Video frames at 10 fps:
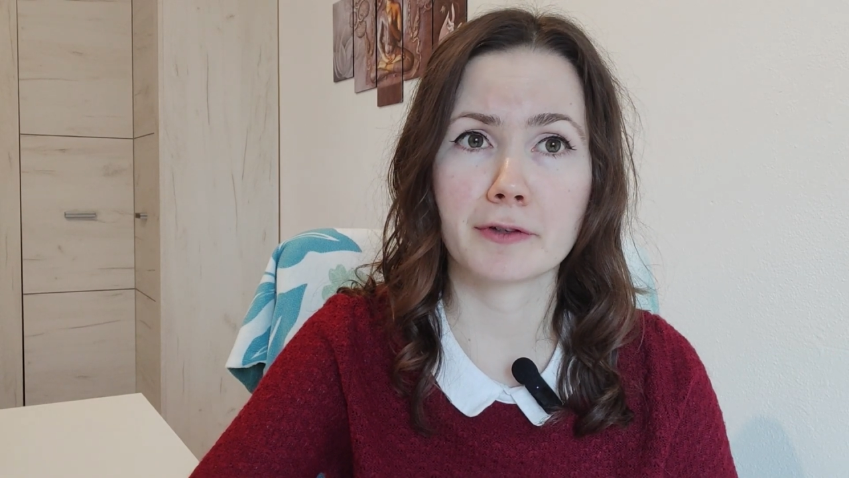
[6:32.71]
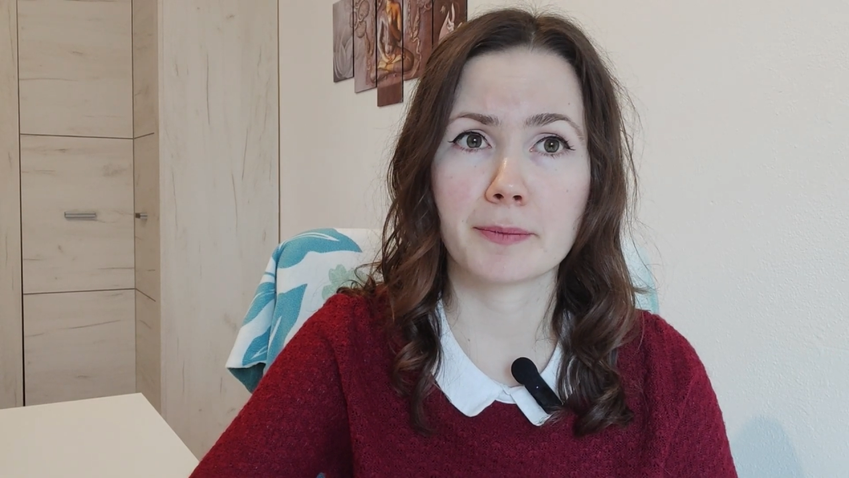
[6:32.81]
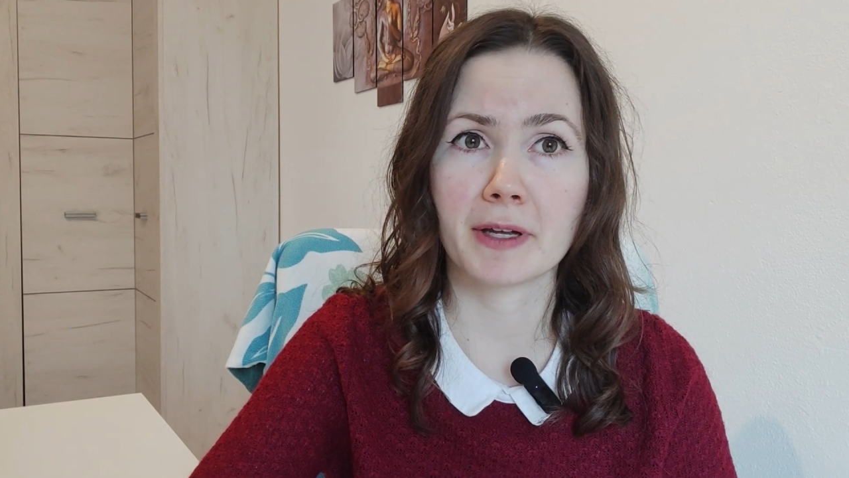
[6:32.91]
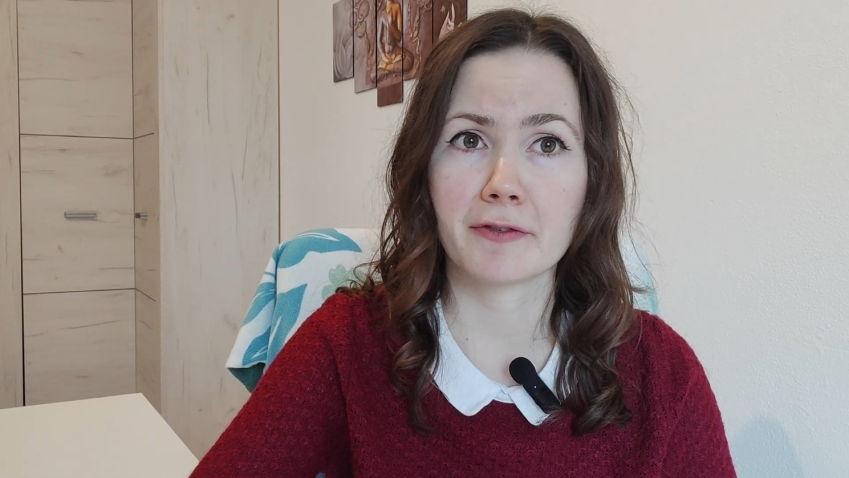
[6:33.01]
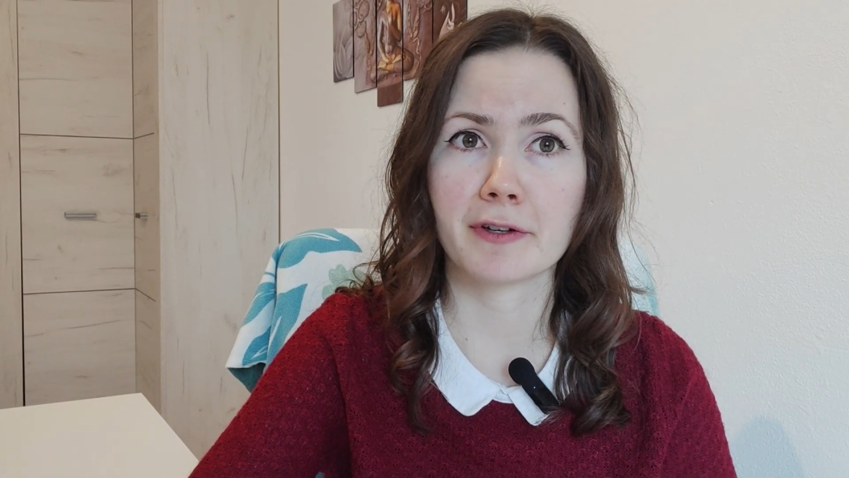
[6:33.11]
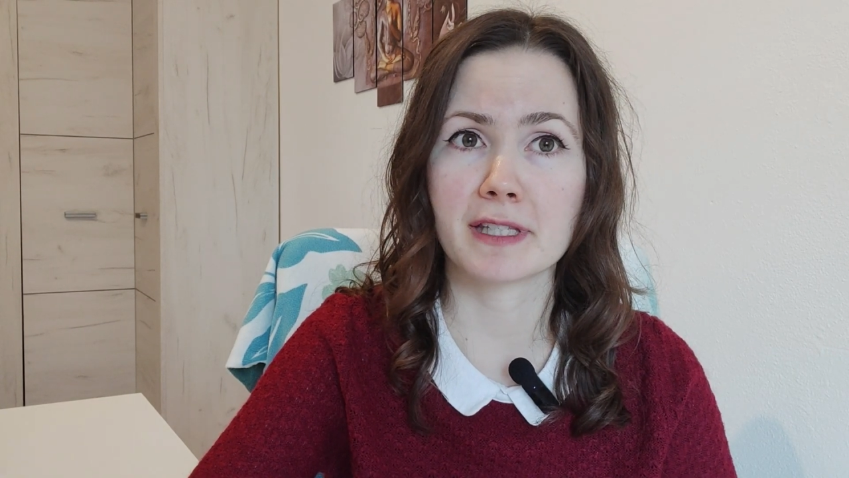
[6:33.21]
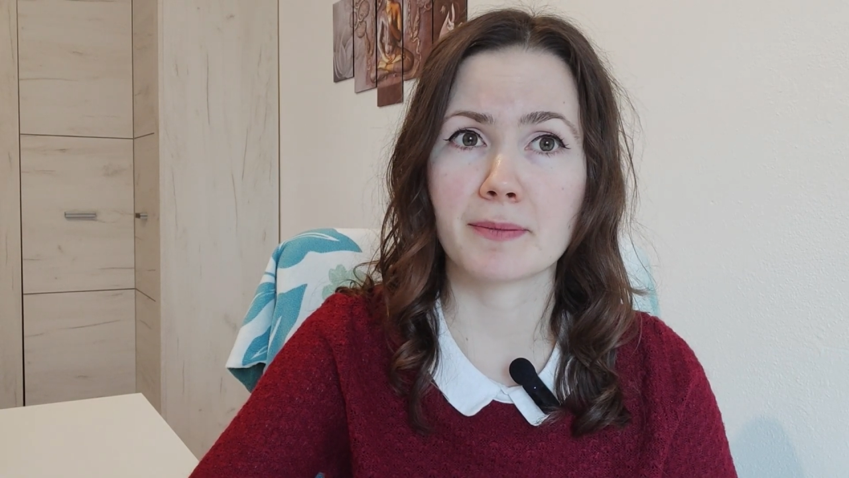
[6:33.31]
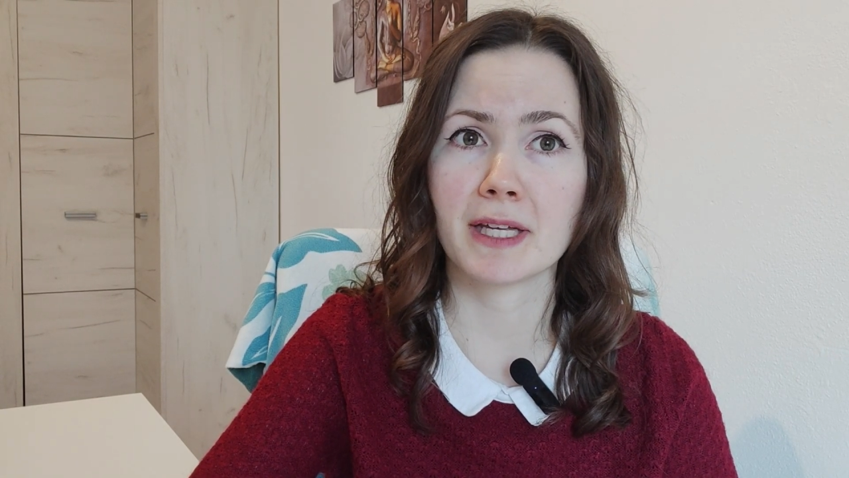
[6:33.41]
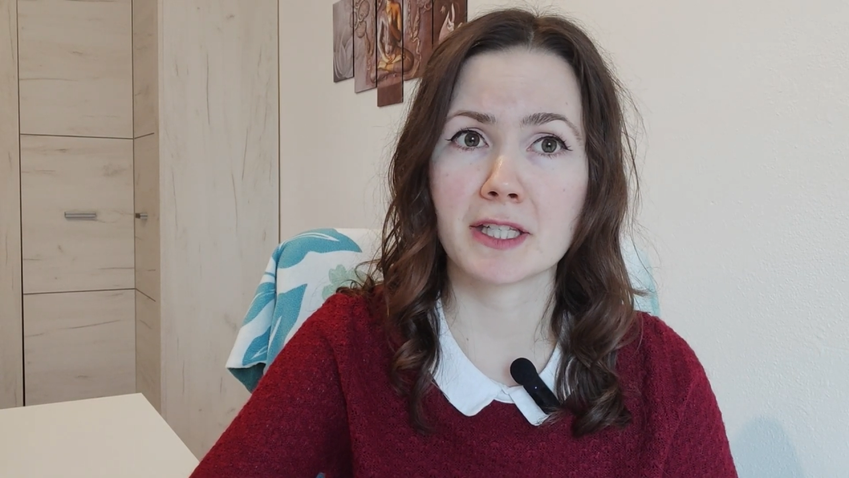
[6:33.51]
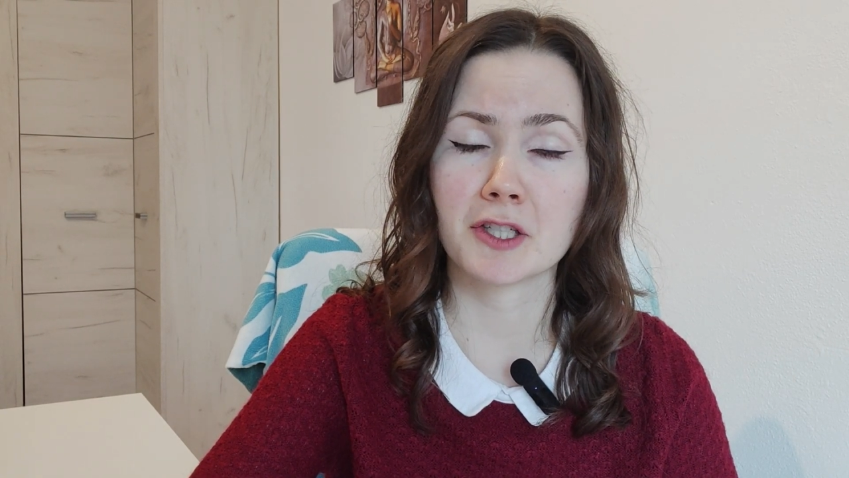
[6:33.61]
for my first
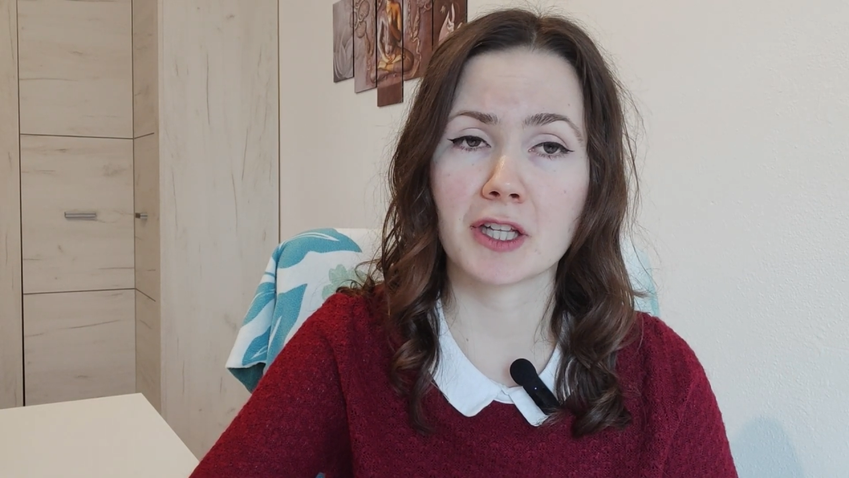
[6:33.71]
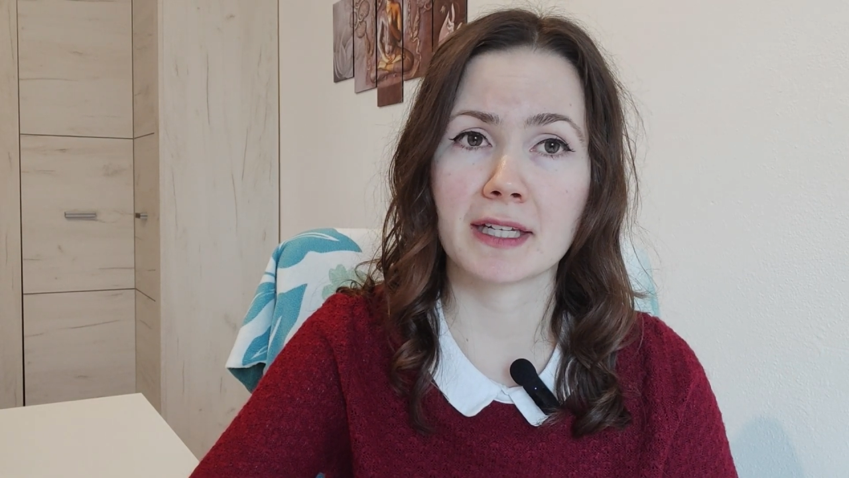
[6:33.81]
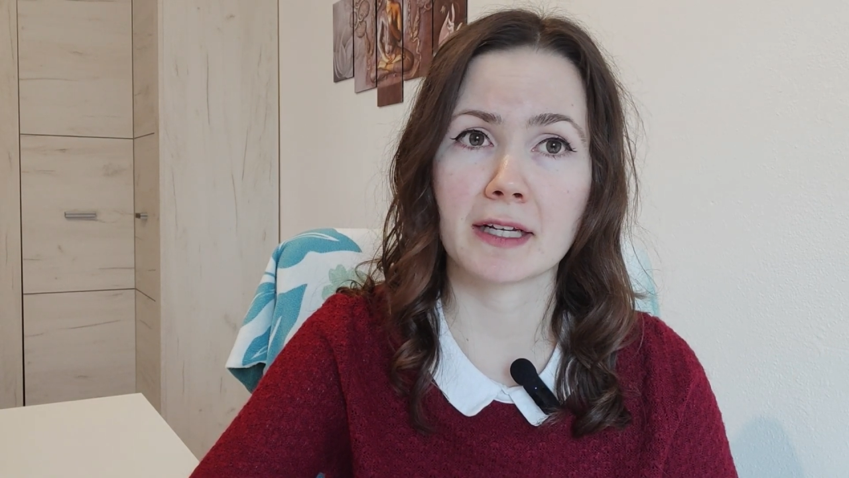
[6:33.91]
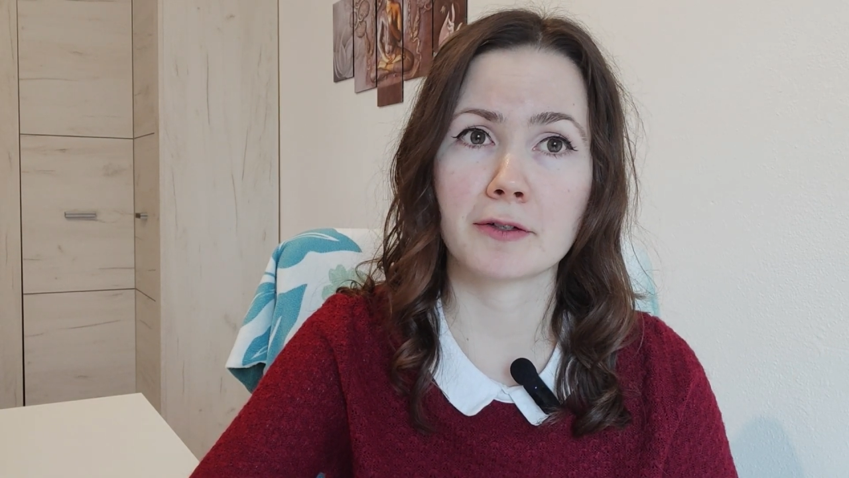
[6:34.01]
message that I